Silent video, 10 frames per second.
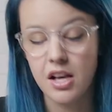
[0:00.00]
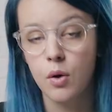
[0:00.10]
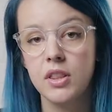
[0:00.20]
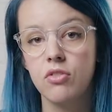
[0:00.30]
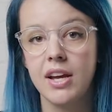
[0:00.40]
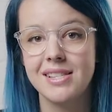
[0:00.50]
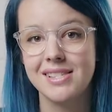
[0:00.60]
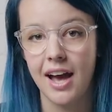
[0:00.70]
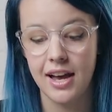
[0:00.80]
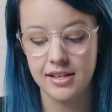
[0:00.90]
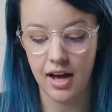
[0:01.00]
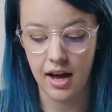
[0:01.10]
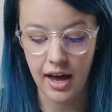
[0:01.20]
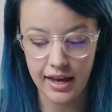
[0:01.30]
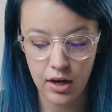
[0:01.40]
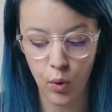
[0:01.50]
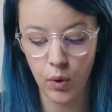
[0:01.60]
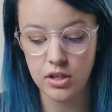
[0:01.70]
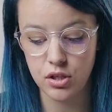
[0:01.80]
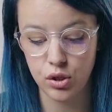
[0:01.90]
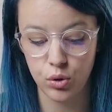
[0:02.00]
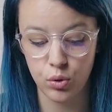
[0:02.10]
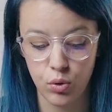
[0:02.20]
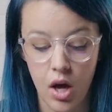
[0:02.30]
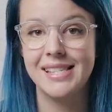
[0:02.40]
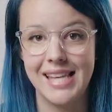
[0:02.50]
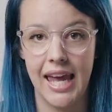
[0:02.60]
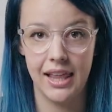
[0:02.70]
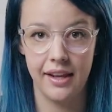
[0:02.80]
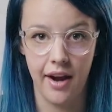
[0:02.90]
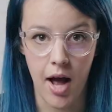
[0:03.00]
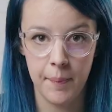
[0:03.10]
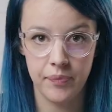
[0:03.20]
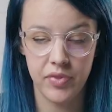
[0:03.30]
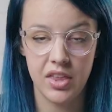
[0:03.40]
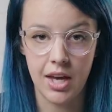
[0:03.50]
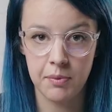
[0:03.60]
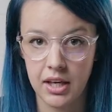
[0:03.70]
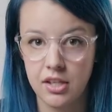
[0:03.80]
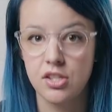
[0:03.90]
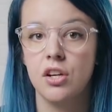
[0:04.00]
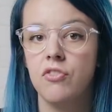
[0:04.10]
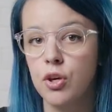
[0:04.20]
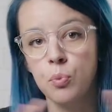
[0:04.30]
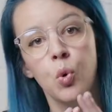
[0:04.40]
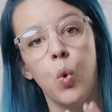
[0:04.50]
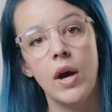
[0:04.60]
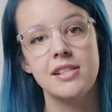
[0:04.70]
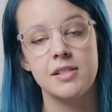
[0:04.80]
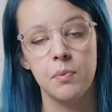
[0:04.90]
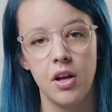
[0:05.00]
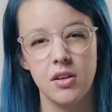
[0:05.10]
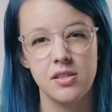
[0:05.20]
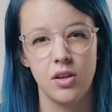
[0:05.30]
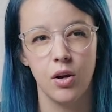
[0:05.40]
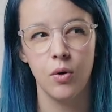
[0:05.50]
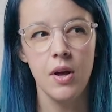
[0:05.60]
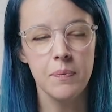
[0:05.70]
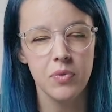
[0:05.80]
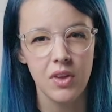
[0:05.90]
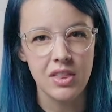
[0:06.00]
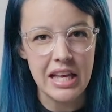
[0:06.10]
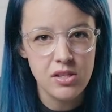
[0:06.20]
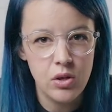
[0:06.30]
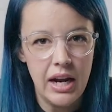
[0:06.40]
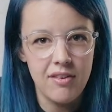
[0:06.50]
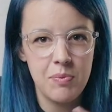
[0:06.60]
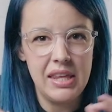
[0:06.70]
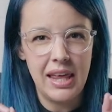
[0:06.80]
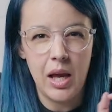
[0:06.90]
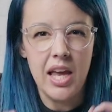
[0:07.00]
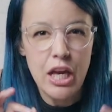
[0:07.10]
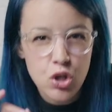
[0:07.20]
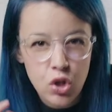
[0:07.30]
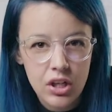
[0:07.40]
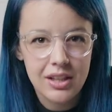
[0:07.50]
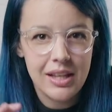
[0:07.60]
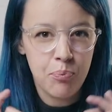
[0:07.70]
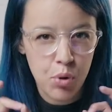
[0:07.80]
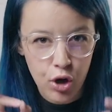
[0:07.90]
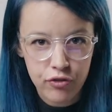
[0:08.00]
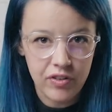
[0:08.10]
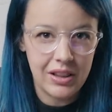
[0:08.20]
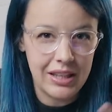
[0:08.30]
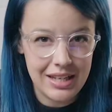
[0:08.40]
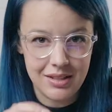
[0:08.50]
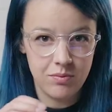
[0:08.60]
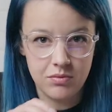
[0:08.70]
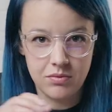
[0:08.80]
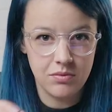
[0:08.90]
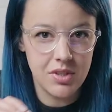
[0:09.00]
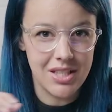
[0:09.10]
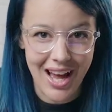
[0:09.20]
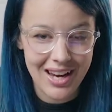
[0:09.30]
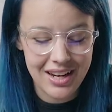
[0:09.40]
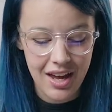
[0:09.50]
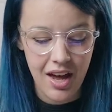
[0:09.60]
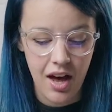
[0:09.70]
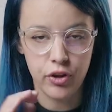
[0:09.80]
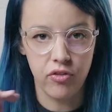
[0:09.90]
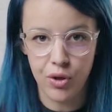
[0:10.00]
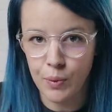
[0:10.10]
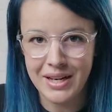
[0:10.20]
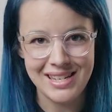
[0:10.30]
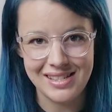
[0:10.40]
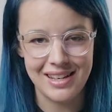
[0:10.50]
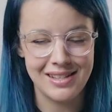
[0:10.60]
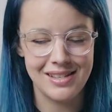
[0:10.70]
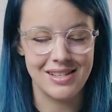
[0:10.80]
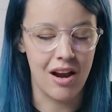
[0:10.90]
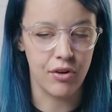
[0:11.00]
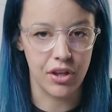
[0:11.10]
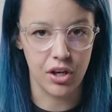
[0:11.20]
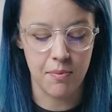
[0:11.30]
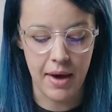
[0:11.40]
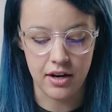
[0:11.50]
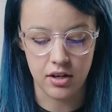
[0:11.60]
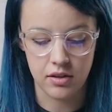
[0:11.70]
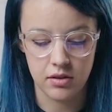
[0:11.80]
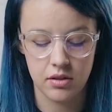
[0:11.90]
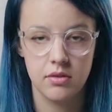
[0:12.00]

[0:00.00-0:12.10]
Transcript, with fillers: It's not quite the right size. I'm going to scale it up. The thumbnail is gonna view quite small, so things don't have to be like intricately, perfectly done for the viewing distance. It's not really gonna matter.